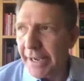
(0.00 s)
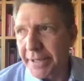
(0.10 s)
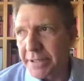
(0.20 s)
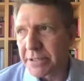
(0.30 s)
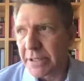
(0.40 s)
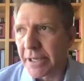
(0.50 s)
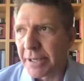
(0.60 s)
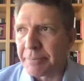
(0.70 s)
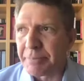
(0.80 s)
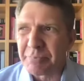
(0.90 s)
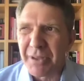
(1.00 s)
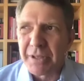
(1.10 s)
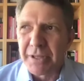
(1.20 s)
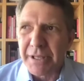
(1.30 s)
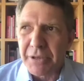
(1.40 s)
And um,
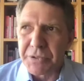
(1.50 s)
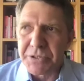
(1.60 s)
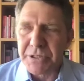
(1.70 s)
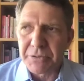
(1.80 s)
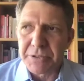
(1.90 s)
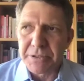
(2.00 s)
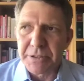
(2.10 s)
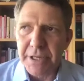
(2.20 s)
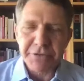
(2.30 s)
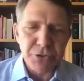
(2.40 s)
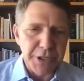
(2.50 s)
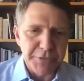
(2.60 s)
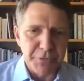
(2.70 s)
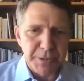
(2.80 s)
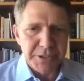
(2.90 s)
it was, it was kind of
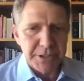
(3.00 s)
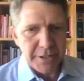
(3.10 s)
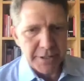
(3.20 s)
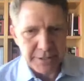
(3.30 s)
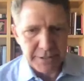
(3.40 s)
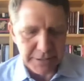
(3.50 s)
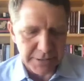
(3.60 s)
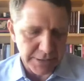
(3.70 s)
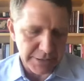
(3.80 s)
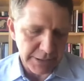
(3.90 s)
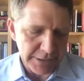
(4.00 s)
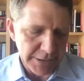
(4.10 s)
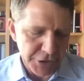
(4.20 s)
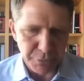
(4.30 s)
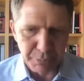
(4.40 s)
strange for me to see that the
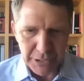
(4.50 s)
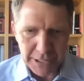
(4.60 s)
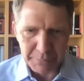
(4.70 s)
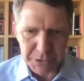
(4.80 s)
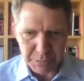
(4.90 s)
initial blame was